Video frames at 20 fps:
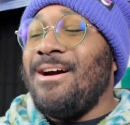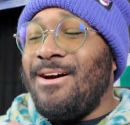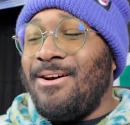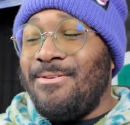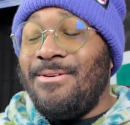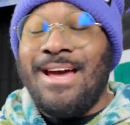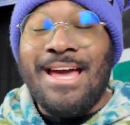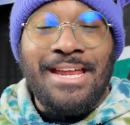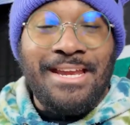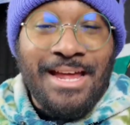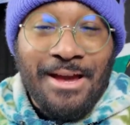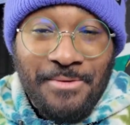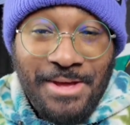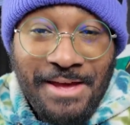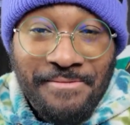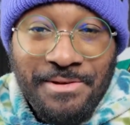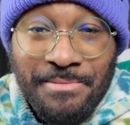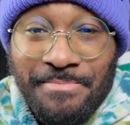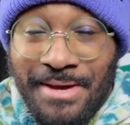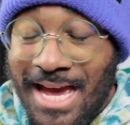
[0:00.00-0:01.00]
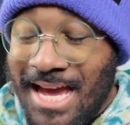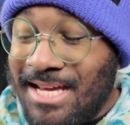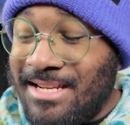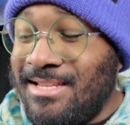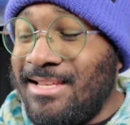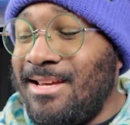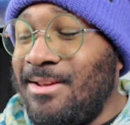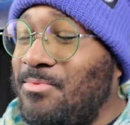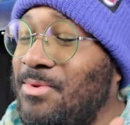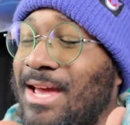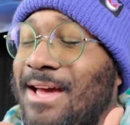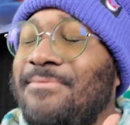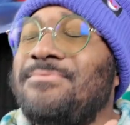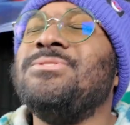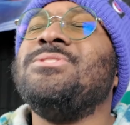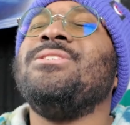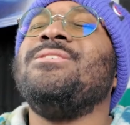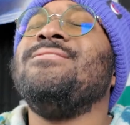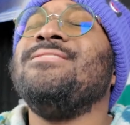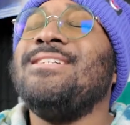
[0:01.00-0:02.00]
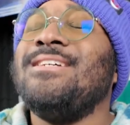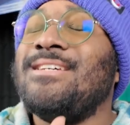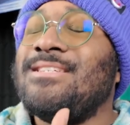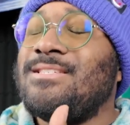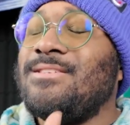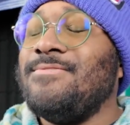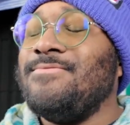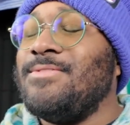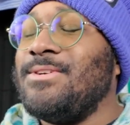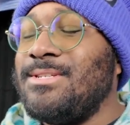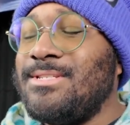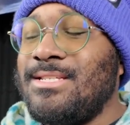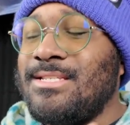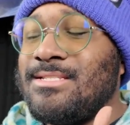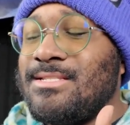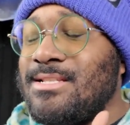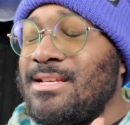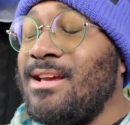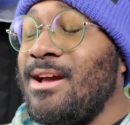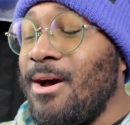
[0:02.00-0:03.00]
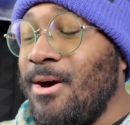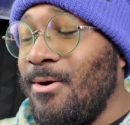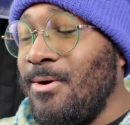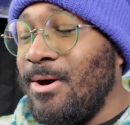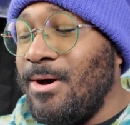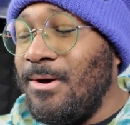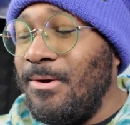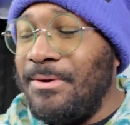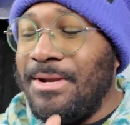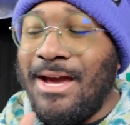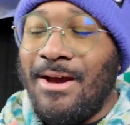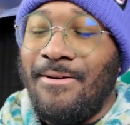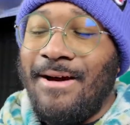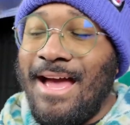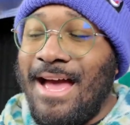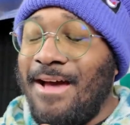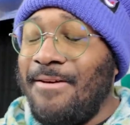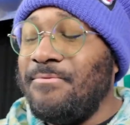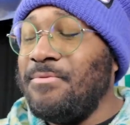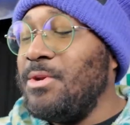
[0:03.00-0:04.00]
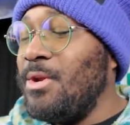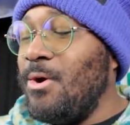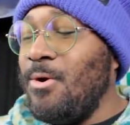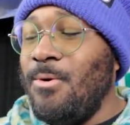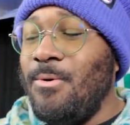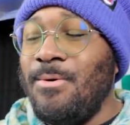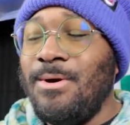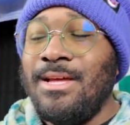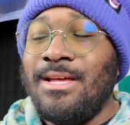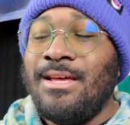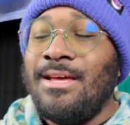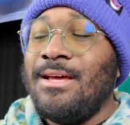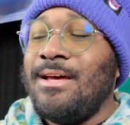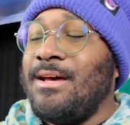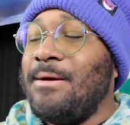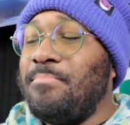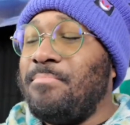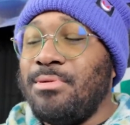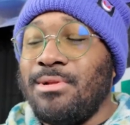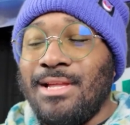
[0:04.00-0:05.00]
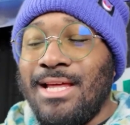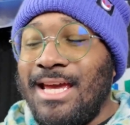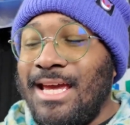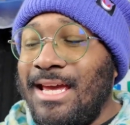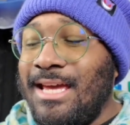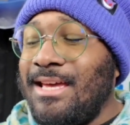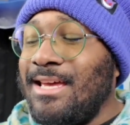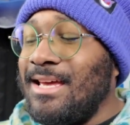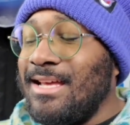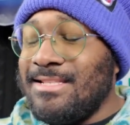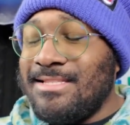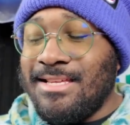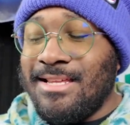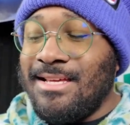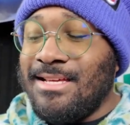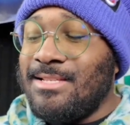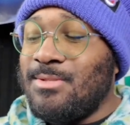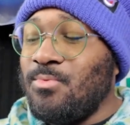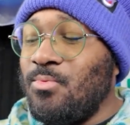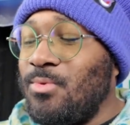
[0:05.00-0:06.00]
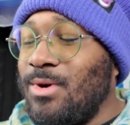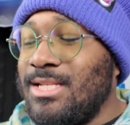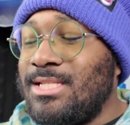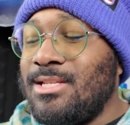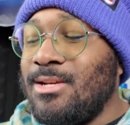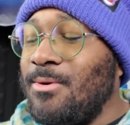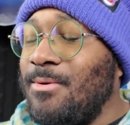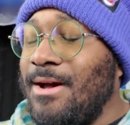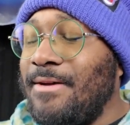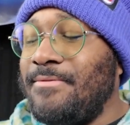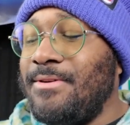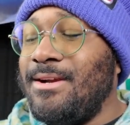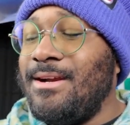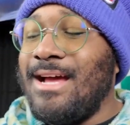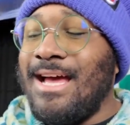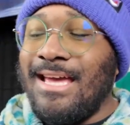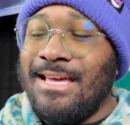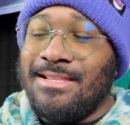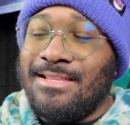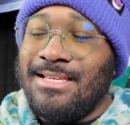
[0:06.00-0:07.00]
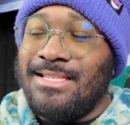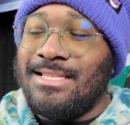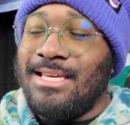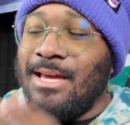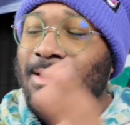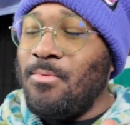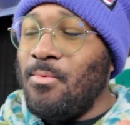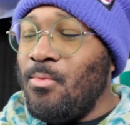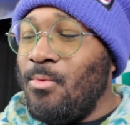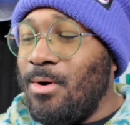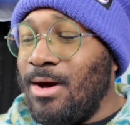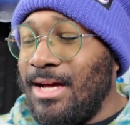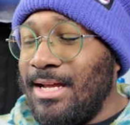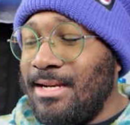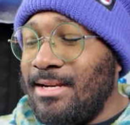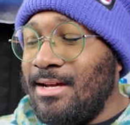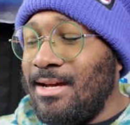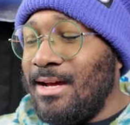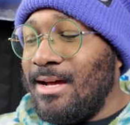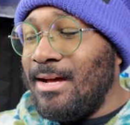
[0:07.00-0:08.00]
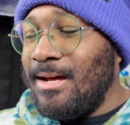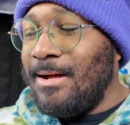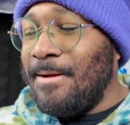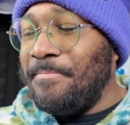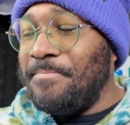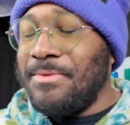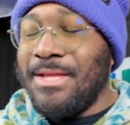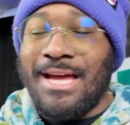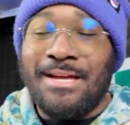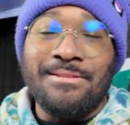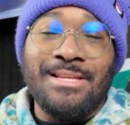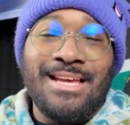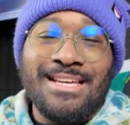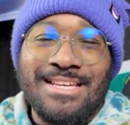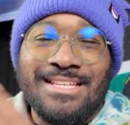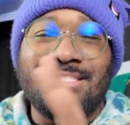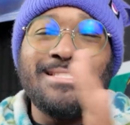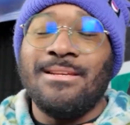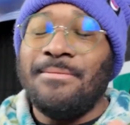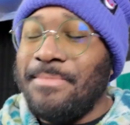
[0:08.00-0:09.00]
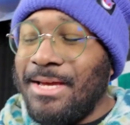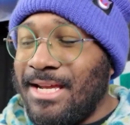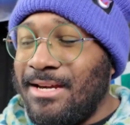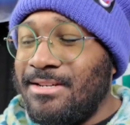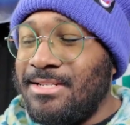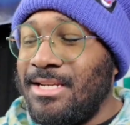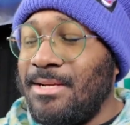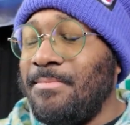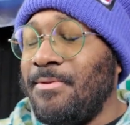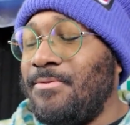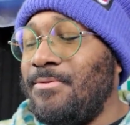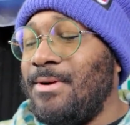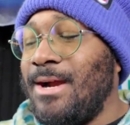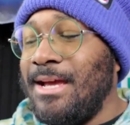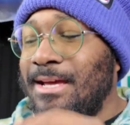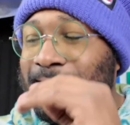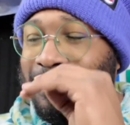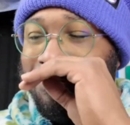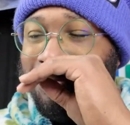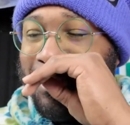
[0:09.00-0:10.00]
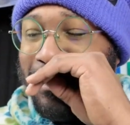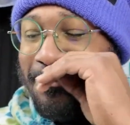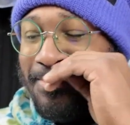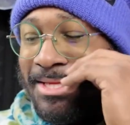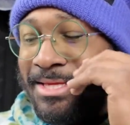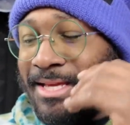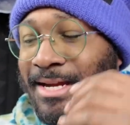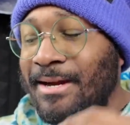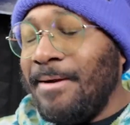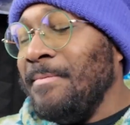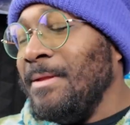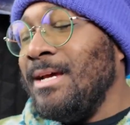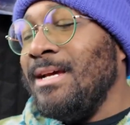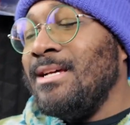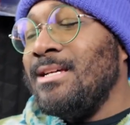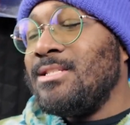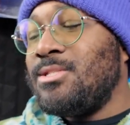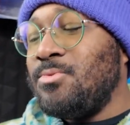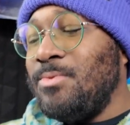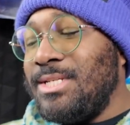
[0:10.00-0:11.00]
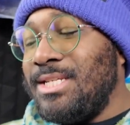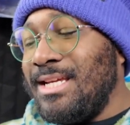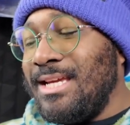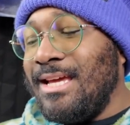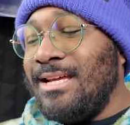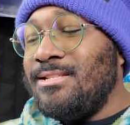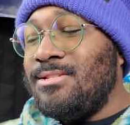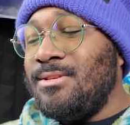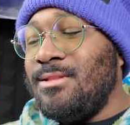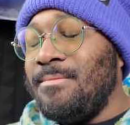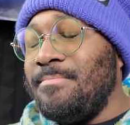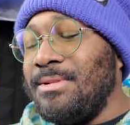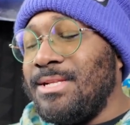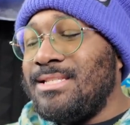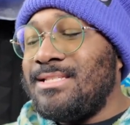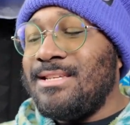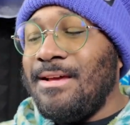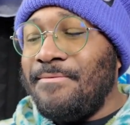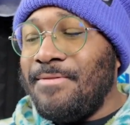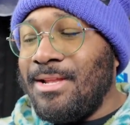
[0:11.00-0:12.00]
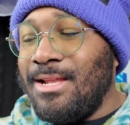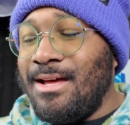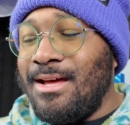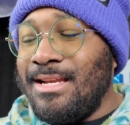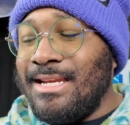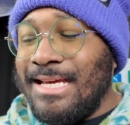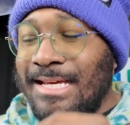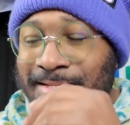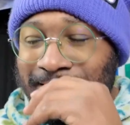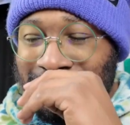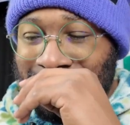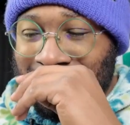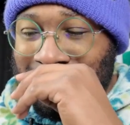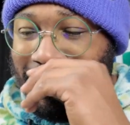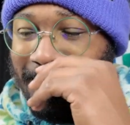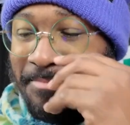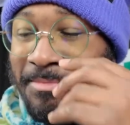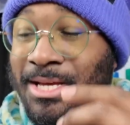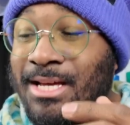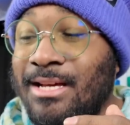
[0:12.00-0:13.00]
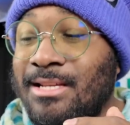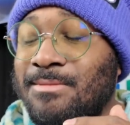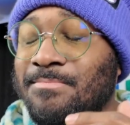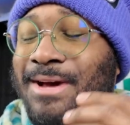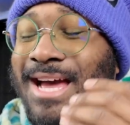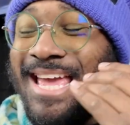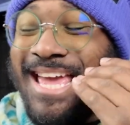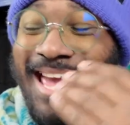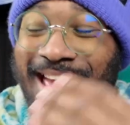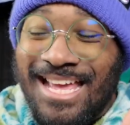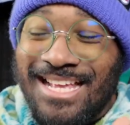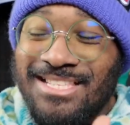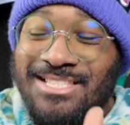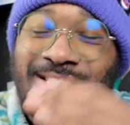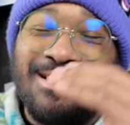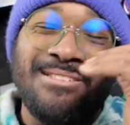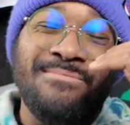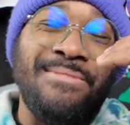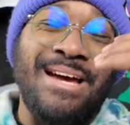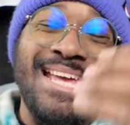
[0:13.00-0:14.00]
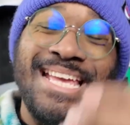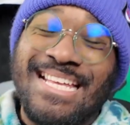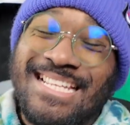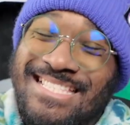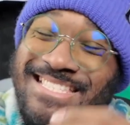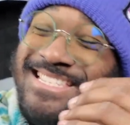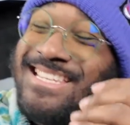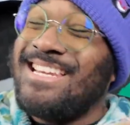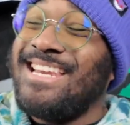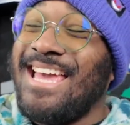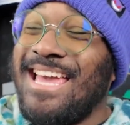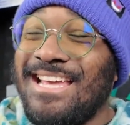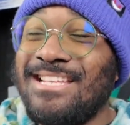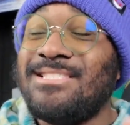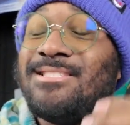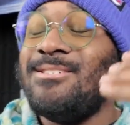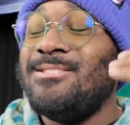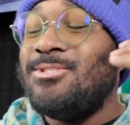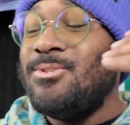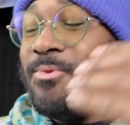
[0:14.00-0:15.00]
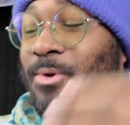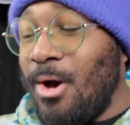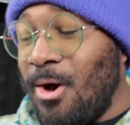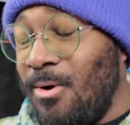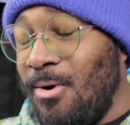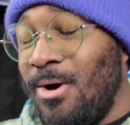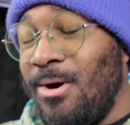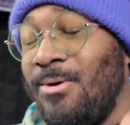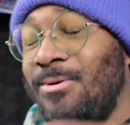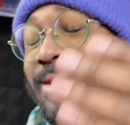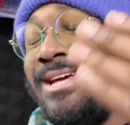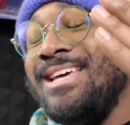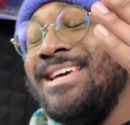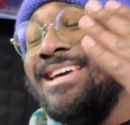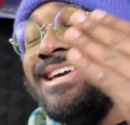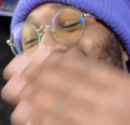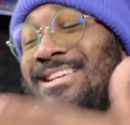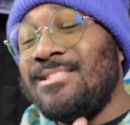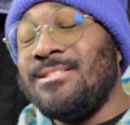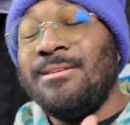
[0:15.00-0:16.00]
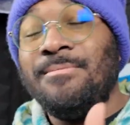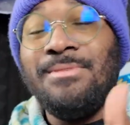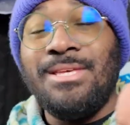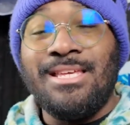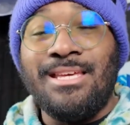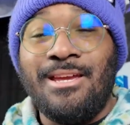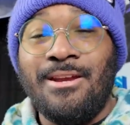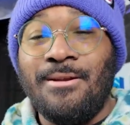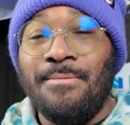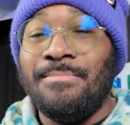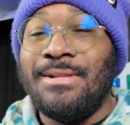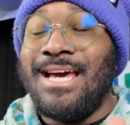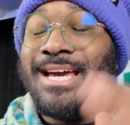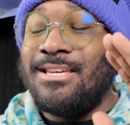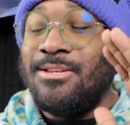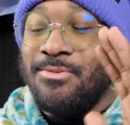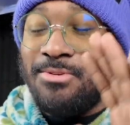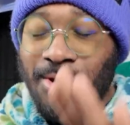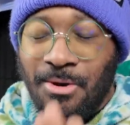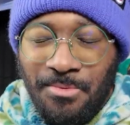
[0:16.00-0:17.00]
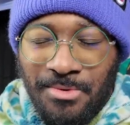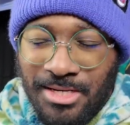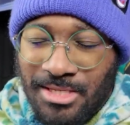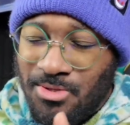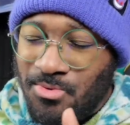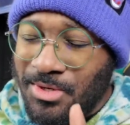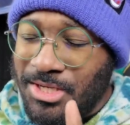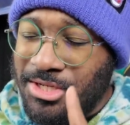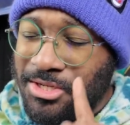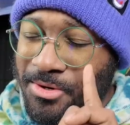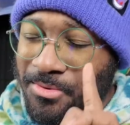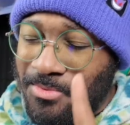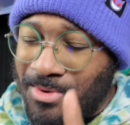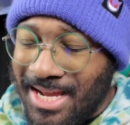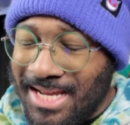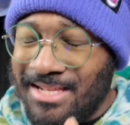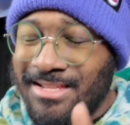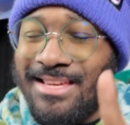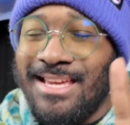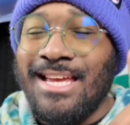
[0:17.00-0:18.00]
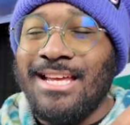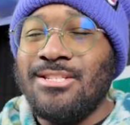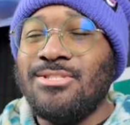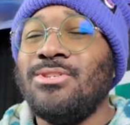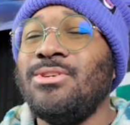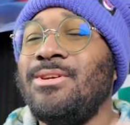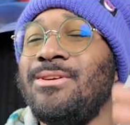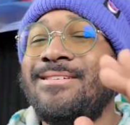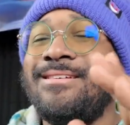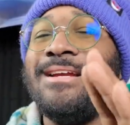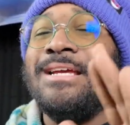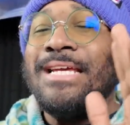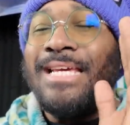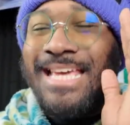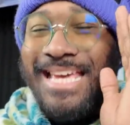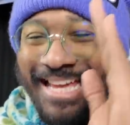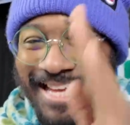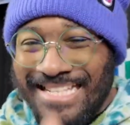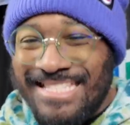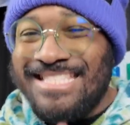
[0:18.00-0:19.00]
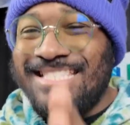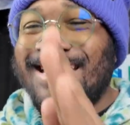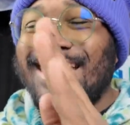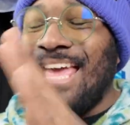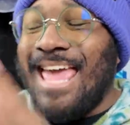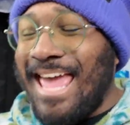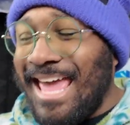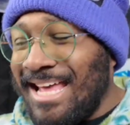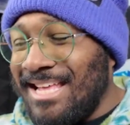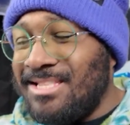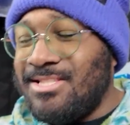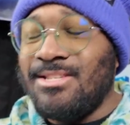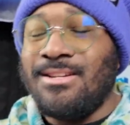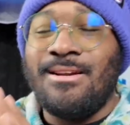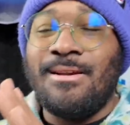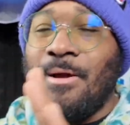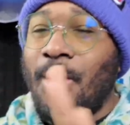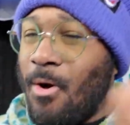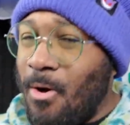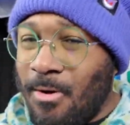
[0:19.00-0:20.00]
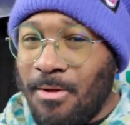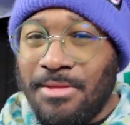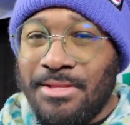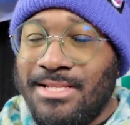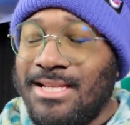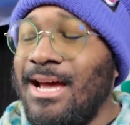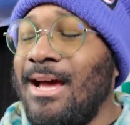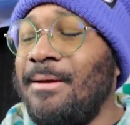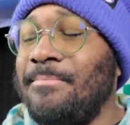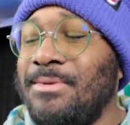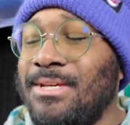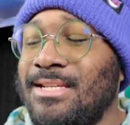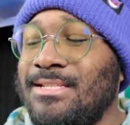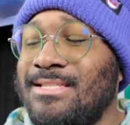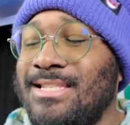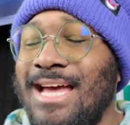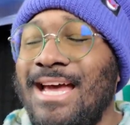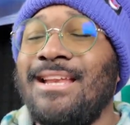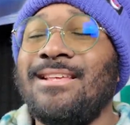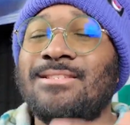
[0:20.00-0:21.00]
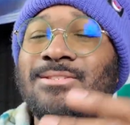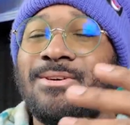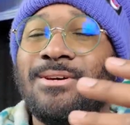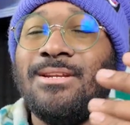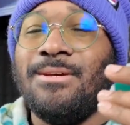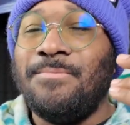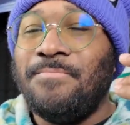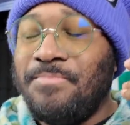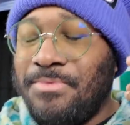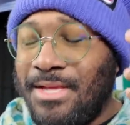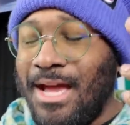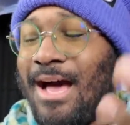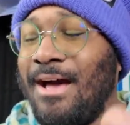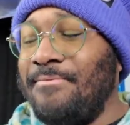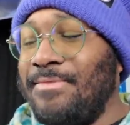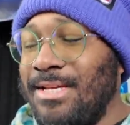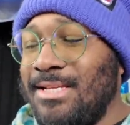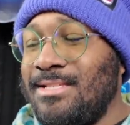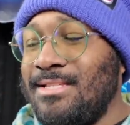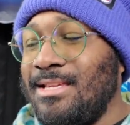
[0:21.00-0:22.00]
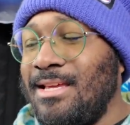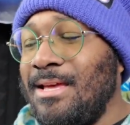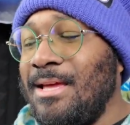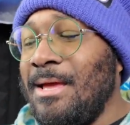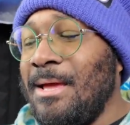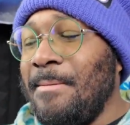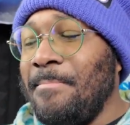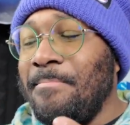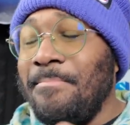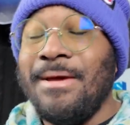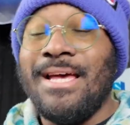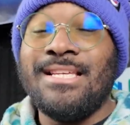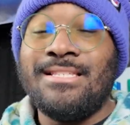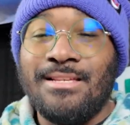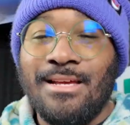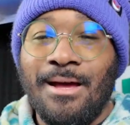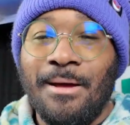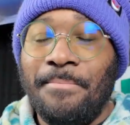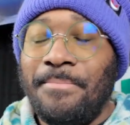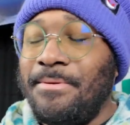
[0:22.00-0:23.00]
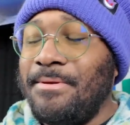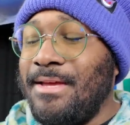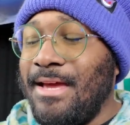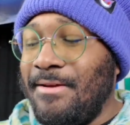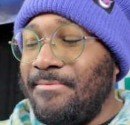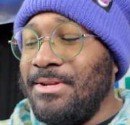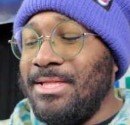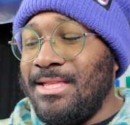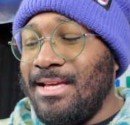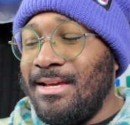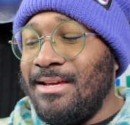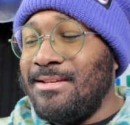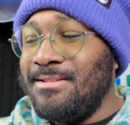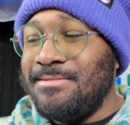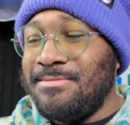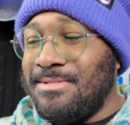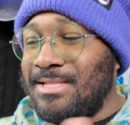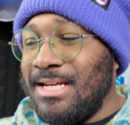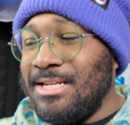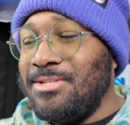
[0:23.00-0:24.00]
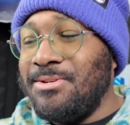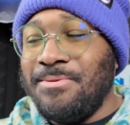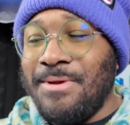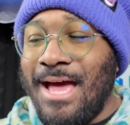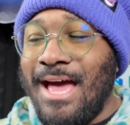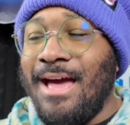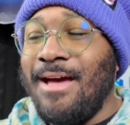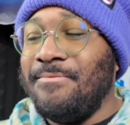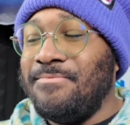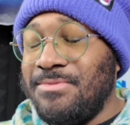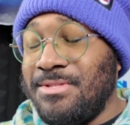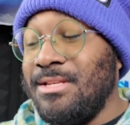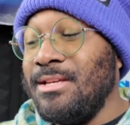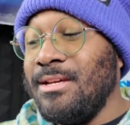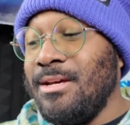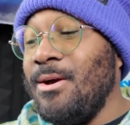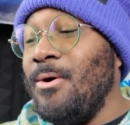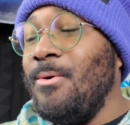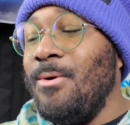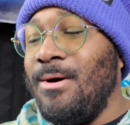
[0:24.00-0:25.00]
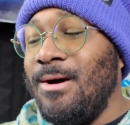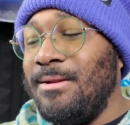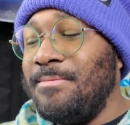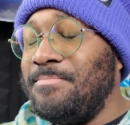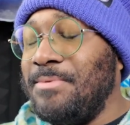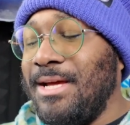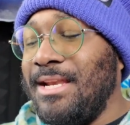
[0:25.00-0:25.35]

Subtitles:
All right, now we have a bad lead. We have Xerneas versus the Ho-Oh. Now I have no play into this whatsoever. I at least get one, I get some energy before I end up leaving there. Switching into the Blacephalon instantly because my instant answer to Ho-Oh is going to be the Kyurem Black. You don't want to switch directly into your instant answer all the time because that is going to obviously mess up everything that you have to go on.